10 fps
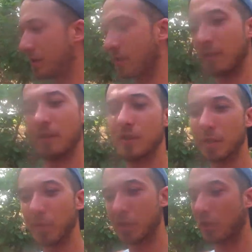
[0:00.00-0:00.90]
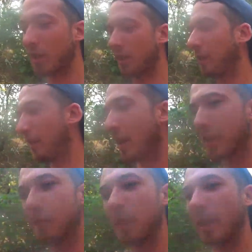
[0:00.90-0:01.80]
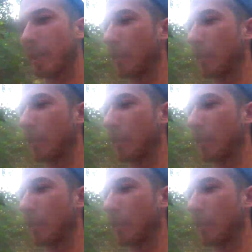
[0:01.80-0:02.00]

he seen me struggling and he asked me like